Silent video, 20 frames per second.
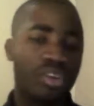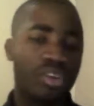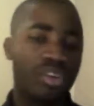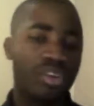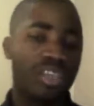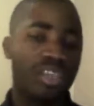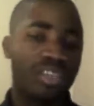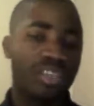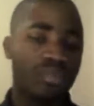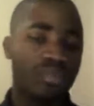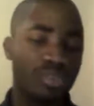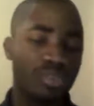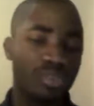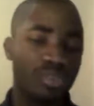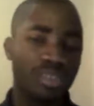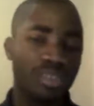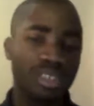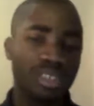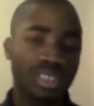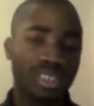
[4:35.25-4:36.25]
okay, give me
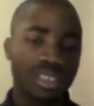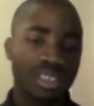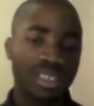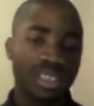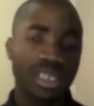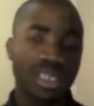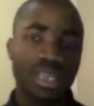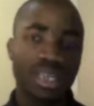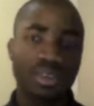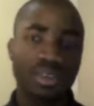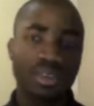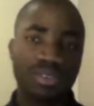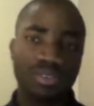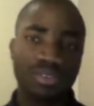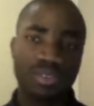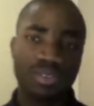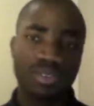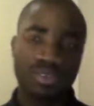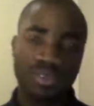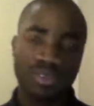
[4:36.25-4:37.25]
2 cedis and I'll do it
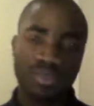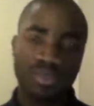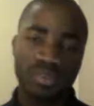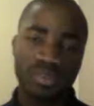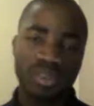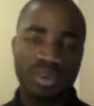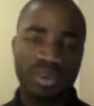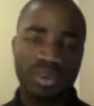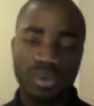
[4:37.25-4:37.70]
for you for free.